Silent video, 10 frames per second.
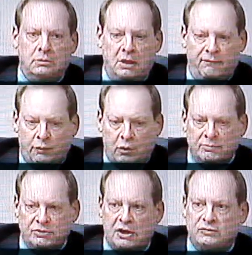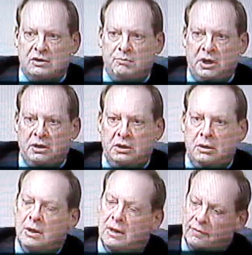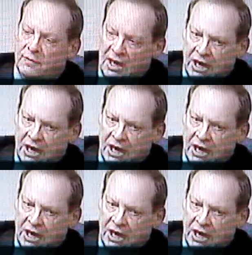They afford themselves an opinion. They